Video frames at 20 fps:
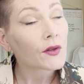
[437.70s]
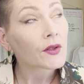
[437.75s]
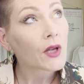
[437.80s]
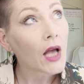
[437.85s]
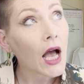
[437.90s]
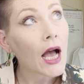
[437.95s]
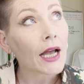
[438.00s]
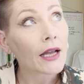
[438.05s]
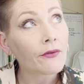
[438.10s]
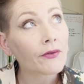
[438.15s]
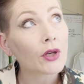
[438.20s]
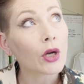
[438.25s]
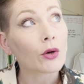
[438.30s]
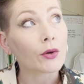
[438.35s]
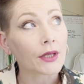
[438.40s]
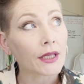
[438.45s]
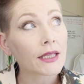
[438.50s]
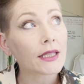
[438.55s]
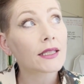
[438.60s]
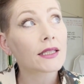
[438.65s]
I've
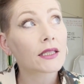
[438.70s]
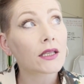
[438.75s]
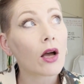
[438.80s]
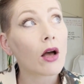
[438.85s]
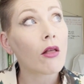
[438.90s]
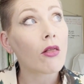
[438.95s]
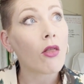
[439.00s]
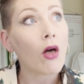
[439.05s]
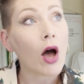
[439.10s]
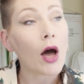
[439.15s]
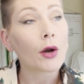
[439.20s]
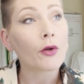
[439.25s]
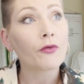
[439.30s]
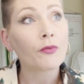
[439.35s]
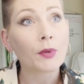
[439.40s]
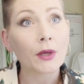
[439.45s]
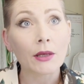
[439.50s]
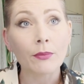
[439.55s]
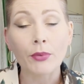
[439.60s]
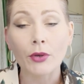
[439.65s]
noticed a lot of
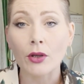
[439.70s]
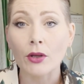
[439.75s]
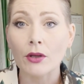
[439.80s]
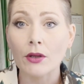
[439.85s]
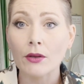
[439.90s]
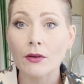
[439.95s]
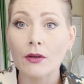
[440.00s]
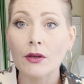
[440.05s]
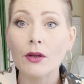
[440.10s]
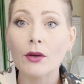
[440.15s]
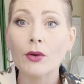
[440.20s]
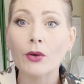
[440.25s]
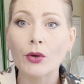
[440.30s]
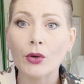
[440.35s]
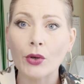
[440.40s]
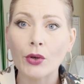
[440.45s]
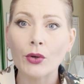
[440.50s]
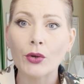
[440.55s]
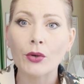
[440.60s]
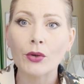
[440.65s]
people
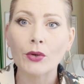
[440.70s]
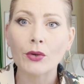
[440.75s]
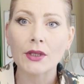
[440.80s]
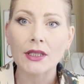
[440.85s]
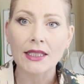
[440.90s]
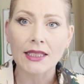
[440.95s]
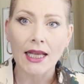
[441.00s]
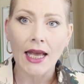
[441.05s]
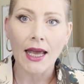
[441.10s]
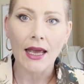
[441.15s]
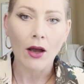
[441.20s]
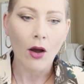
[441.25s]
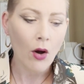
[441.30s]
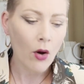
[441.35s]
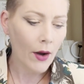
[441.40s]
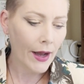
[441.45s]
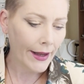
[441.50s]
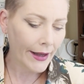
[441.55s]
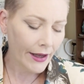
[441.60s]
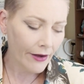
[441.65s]
who say,
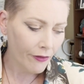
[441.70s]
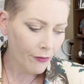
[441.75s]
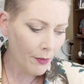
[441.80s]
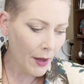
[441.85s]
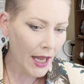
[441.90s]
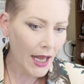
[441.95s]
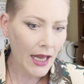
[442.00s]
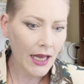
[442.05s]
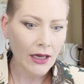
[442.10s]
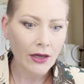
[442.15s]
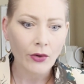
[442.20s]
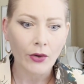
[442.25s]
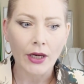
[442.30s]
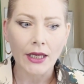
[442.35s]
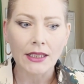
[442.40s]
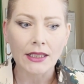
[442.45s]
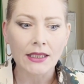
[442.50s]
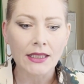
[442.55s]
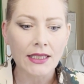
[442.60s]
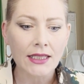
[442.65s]
oh, I have pain or
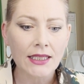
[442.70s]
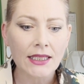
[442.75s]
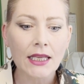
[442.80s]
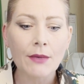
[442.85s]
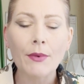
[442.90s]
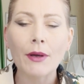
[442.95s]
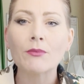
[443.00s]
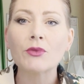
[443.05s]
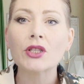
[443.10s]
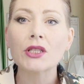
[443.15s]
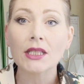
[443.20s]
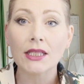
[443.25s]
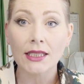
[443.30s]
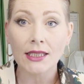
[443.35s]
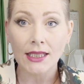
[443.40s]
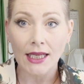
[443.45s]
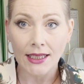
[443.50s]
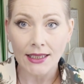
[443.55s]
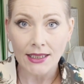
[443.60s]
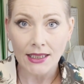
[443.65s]
I need to sleep. I'm just going to
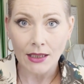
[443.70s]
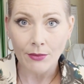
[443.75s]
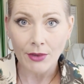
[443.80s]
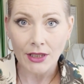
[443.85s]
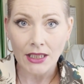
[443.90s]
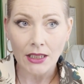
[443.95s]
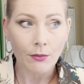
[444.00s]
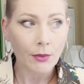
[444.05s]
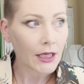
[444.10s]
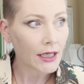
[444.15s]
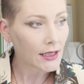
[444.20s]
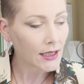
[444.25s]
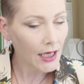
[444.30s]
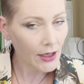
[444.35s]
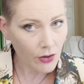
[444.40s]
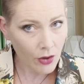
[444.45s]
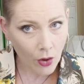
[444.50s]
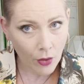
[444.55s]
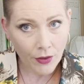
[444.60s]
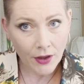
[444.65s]
take CBD because I
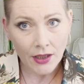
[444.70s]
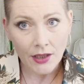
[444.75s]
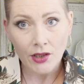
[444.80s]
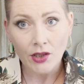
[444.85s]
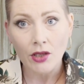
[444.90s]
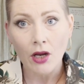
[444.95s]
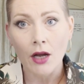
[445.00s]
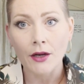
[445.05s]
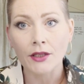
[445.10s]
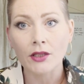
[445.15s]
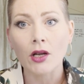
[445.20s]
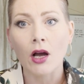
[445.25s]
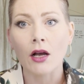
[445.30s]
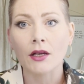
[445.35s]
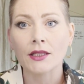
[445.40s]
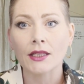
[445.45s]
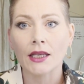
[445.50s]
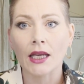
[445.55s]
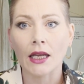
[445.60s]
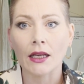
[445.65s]
know that it's
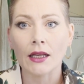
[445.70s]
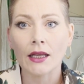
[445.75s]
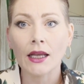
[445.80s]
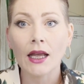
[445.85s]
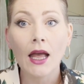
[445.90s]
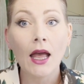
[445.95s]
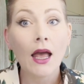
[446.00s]
non-intoxicating.